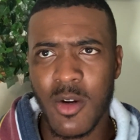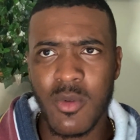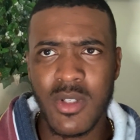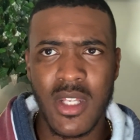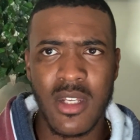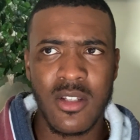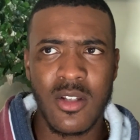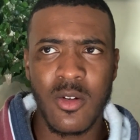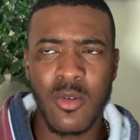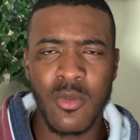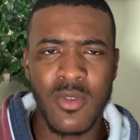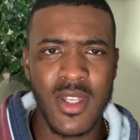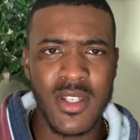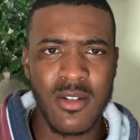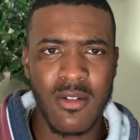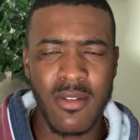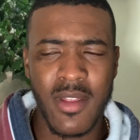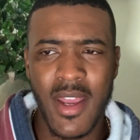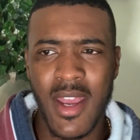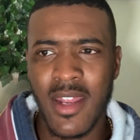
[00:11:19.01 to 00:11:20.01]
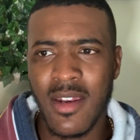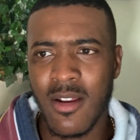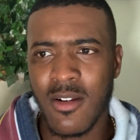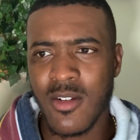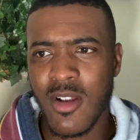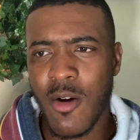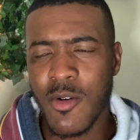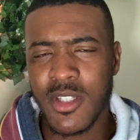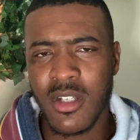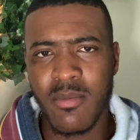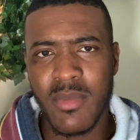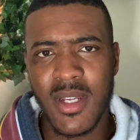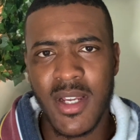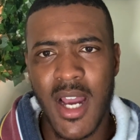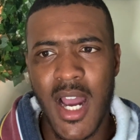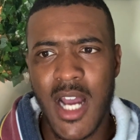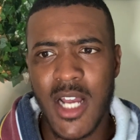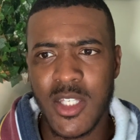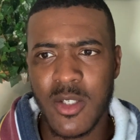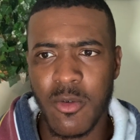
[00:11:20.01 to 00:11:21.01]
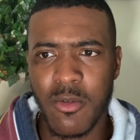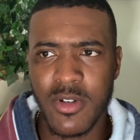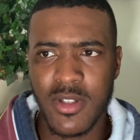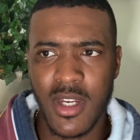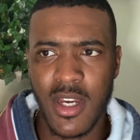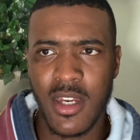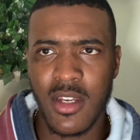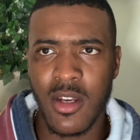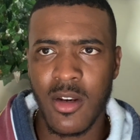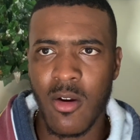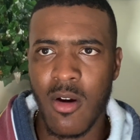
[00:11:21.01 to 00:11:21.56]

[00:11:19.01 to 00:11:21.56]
Was I too this or that? And there's always going to be guys who are saying,